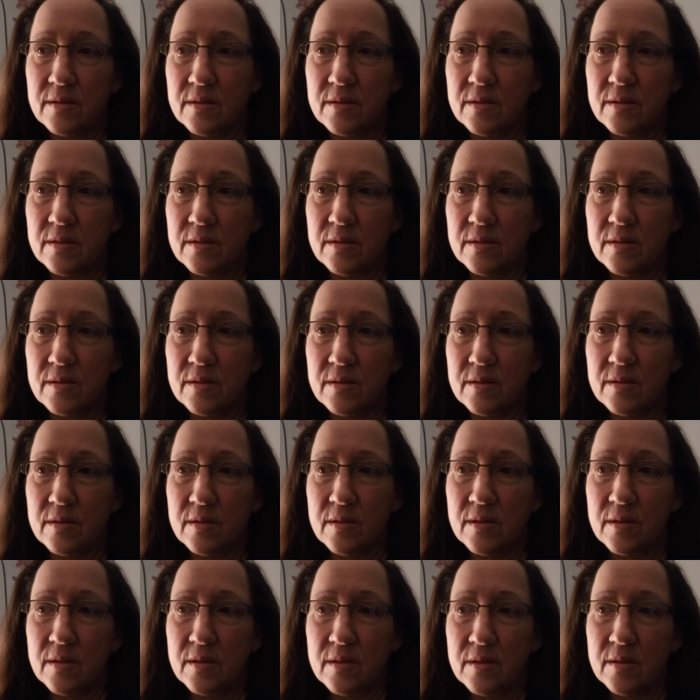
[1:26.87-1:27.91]

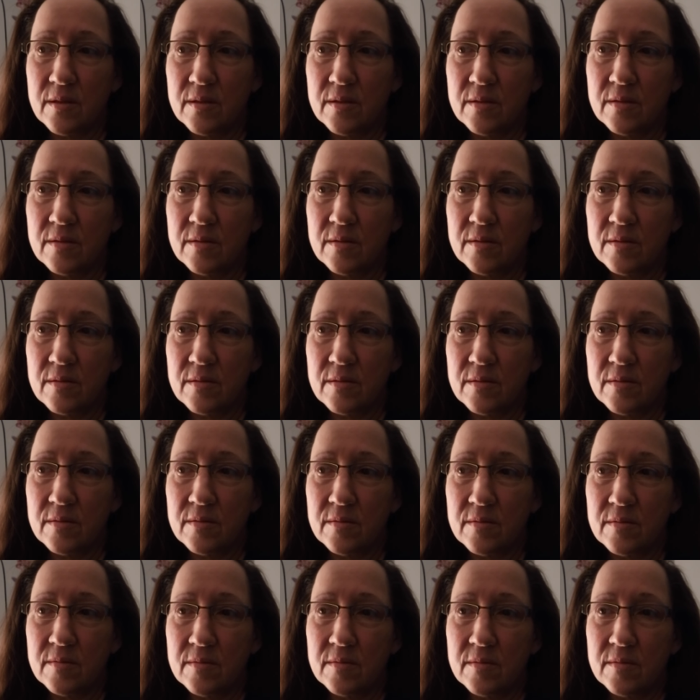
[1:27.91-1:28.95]

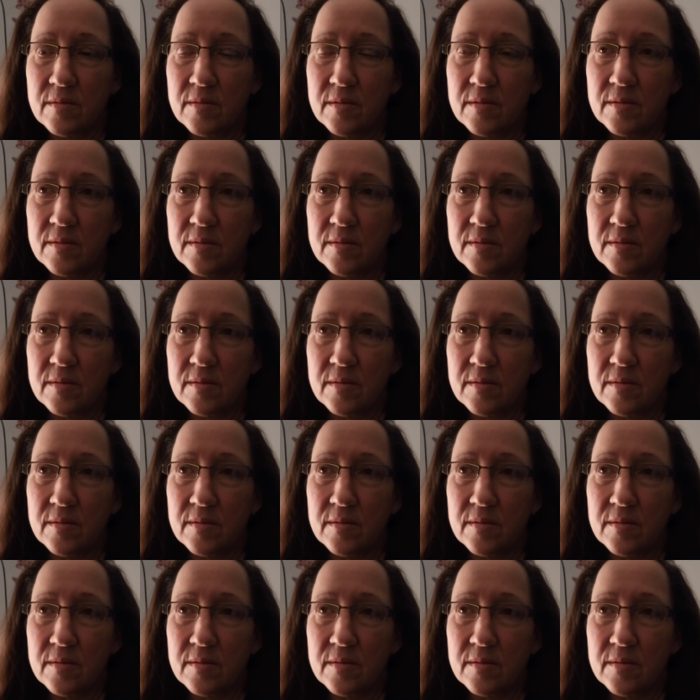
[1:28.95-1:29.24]
(silence)